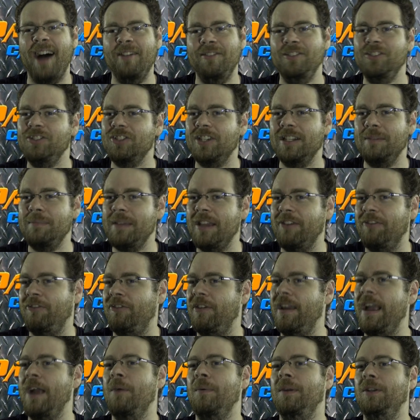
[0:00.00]
This is going to be a
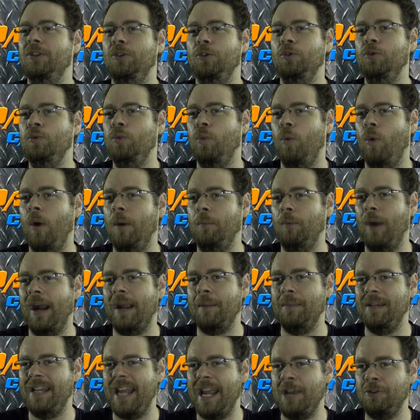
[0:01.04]
very lukewarm
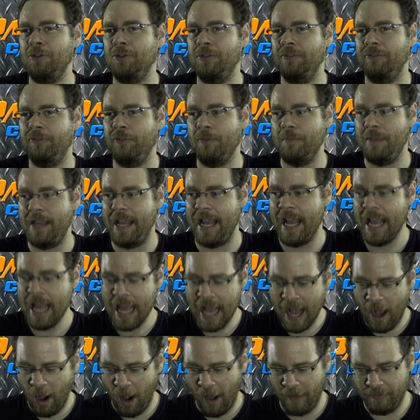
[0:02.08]
recommendation for me
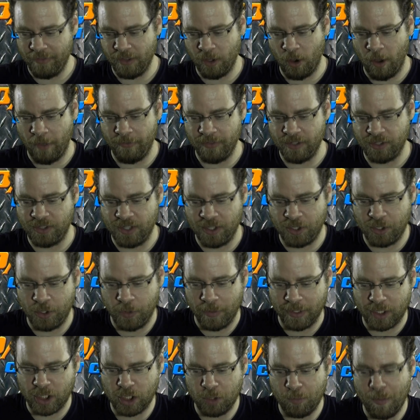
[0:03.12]
on this
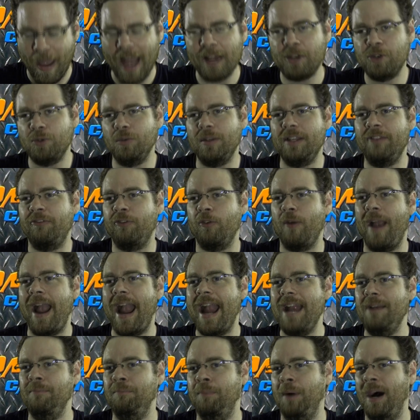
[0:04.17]
issue, especially for
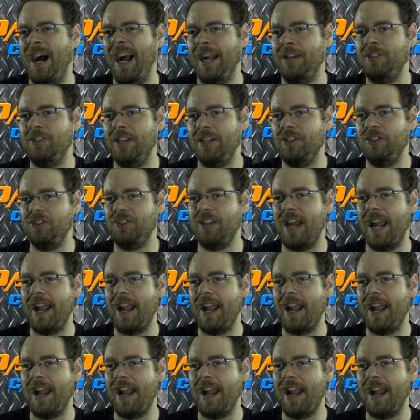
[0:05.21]
$8.